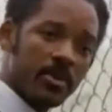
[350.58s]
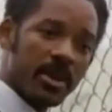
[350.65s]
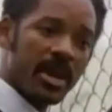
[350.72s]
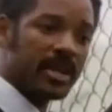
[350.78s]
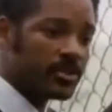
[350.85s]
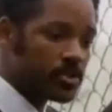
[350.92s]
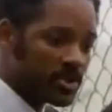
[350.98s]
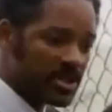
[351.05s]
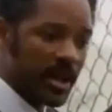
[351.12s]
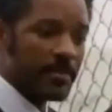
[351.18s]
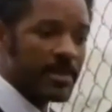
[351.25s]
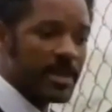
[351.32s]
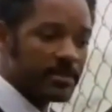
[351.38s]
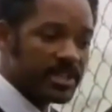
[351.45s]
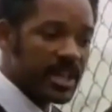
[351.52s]
People can't do
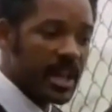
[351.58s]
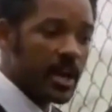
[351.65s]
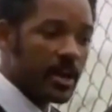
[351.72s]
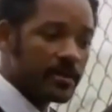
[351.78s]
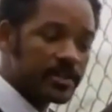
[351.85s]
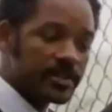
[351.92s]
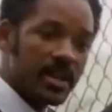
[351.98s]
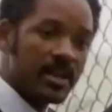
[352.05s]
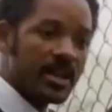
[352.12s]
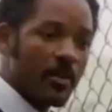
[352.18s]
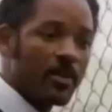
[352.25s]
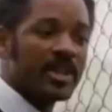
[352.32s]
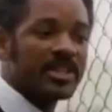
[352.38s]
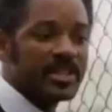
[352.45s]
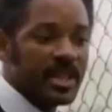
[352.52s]
something themselves.
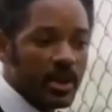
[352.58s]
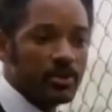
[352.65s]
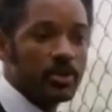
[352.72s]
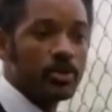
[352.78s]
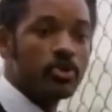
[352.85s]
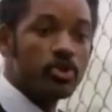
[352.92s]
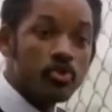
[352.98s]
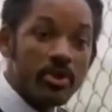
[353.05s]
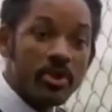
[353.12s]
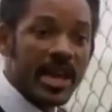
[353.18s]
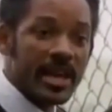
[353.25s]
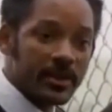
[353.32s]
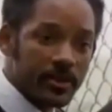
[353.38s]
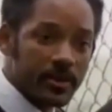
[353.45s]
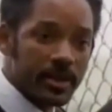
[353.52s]
They want to tell you you
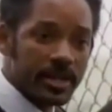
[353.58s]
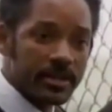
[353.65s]
can't